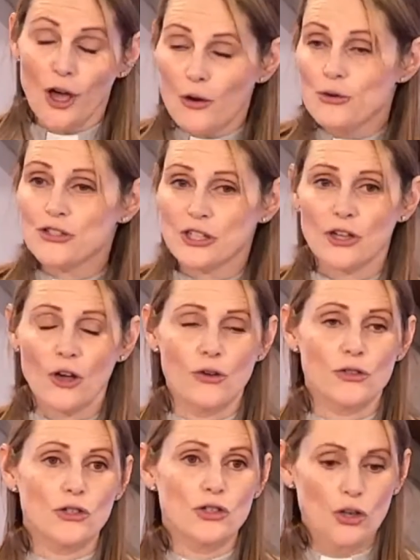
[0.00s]
nose to
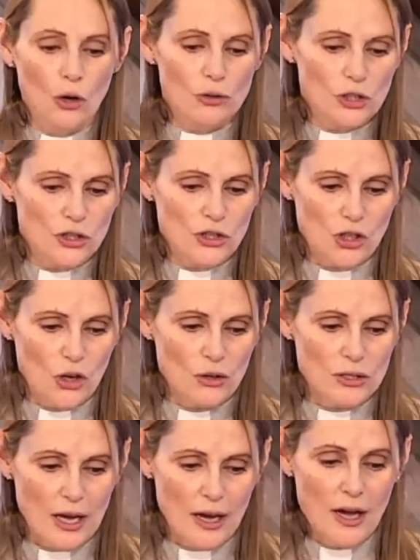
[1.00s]
nose, shoulder to
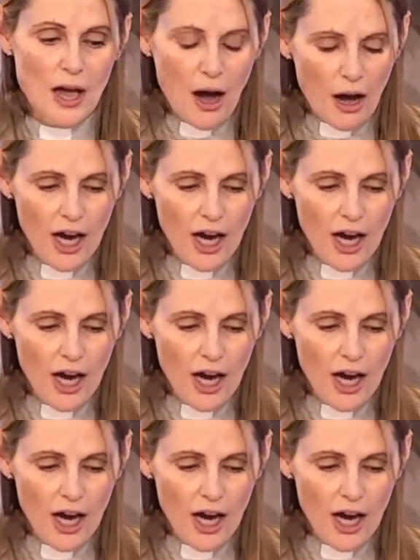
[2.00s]
shoulder,